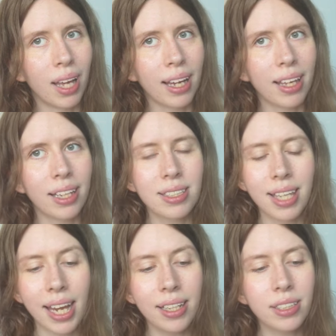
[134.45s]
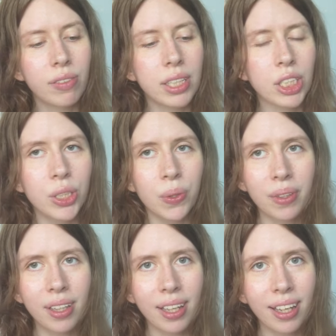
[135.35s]
Like, his skating is very
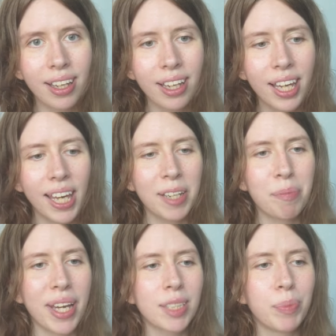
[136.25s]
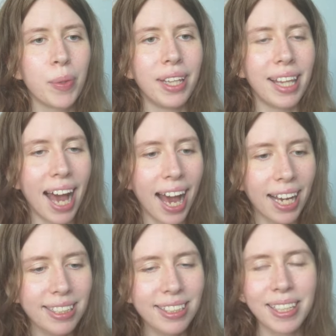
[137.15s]
soothing, it makes me
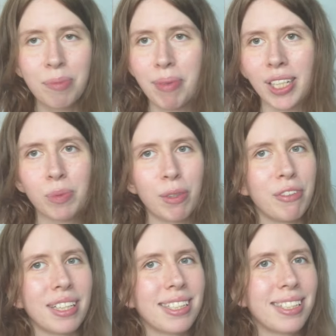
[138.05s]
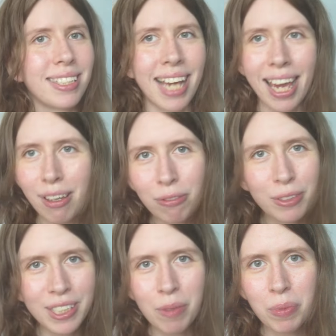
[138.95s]
relax, it makes me feel safe
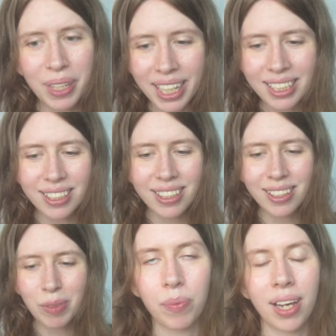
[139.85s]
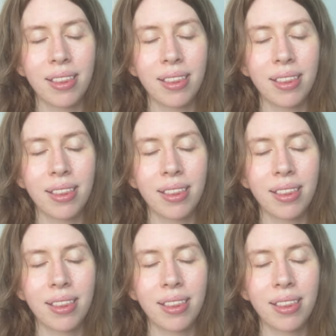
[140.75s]
for some reason.